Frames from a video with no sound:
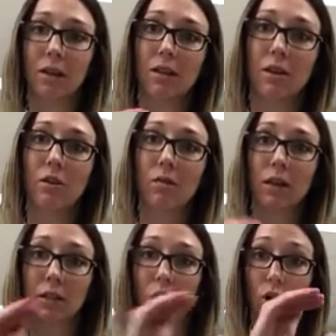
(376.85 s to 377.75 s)
the
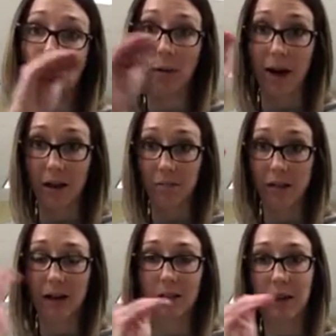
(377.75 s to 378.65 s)
units are grams
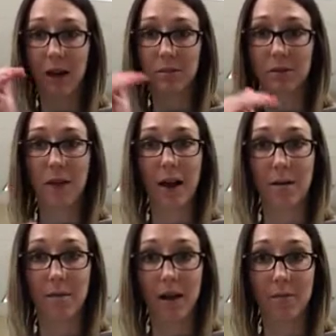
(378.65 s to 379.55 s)
on top
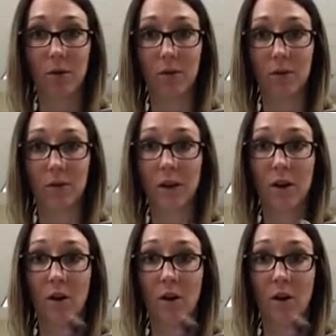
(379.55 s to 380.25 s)
divided by moles.